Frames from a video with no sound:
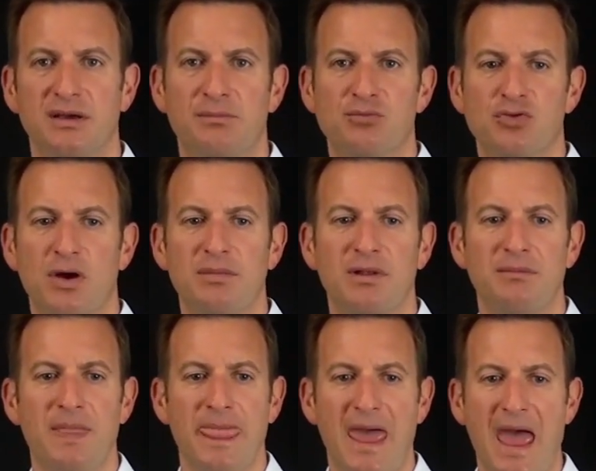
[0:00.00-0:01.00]
problem
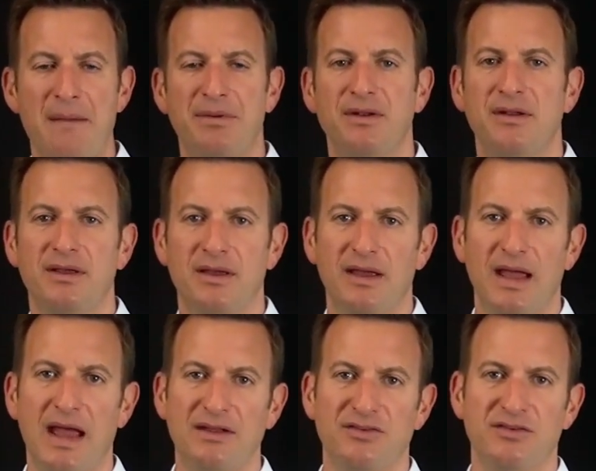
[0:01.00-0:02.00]
happen
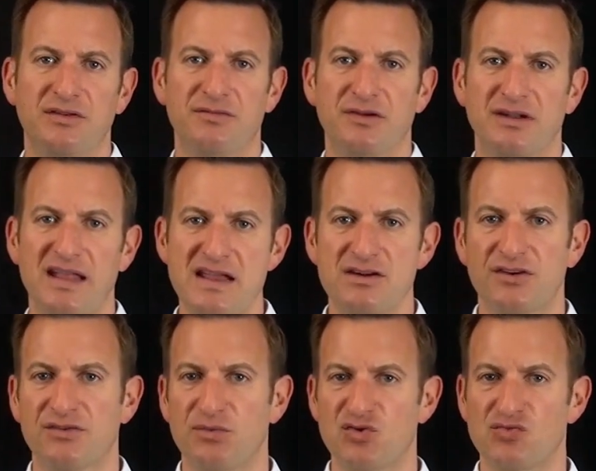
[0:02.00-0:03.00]
at different
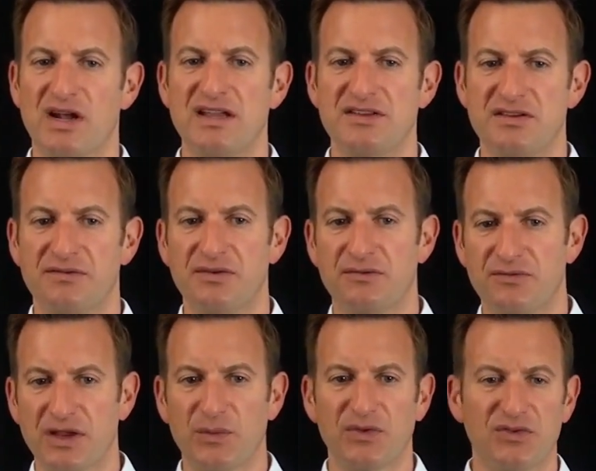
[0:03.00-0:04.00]
layers which run at different
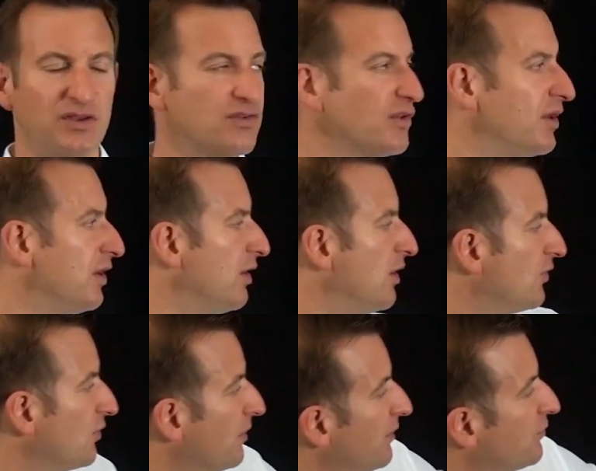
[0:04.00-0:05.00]
frequencies.
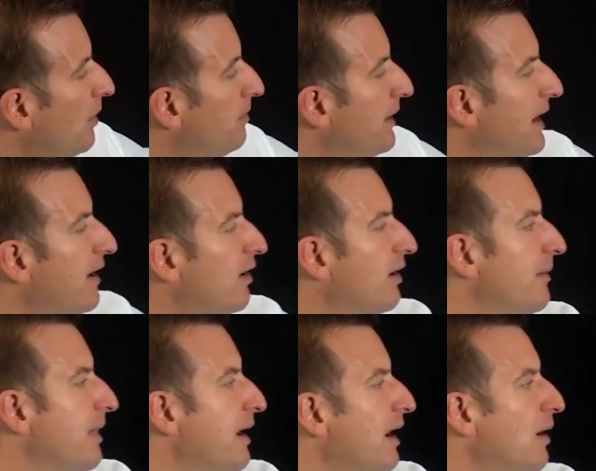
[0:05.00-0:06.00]
So on the top layer,
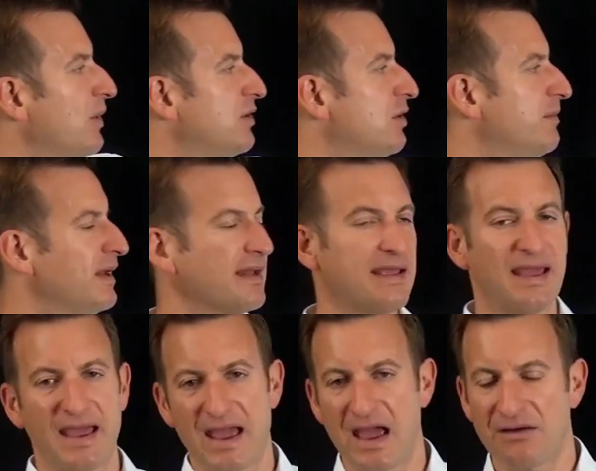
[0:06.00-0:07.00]
we typically
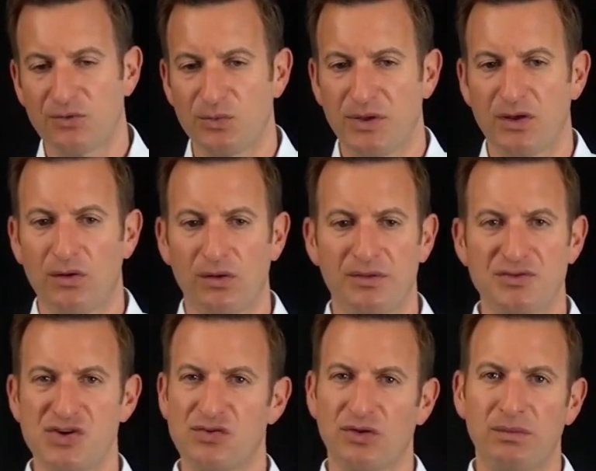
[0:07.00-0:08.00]
have what we call the
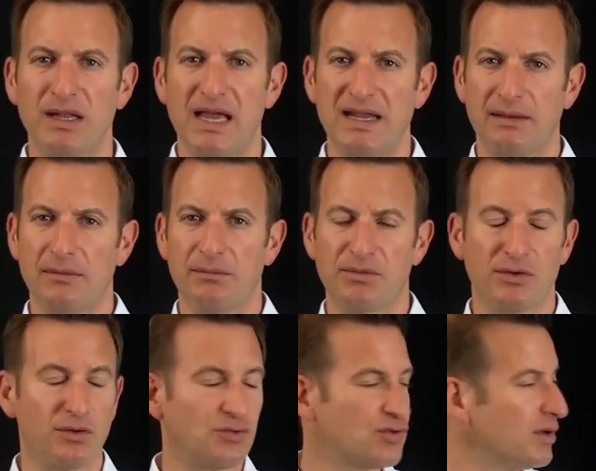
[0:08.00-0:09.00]
general planning
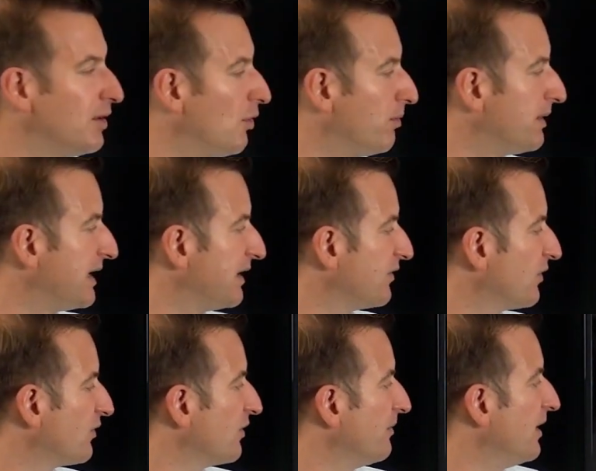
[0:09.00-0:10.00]
approach, or planning
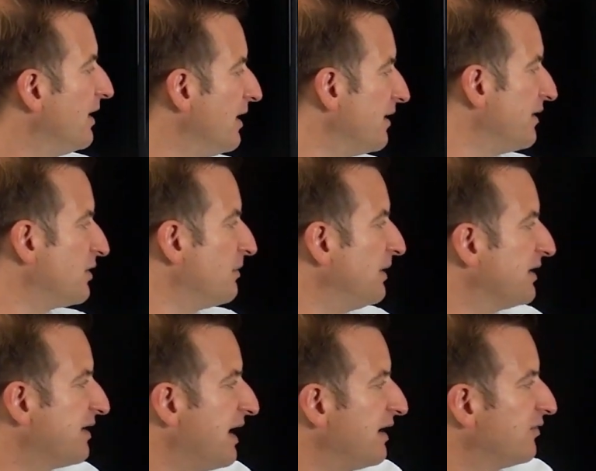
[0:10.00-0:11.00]
system. That typically
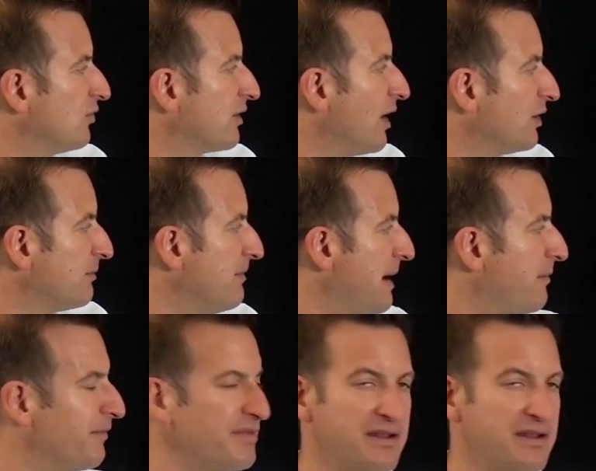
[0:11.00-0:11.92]
takes into account a map of the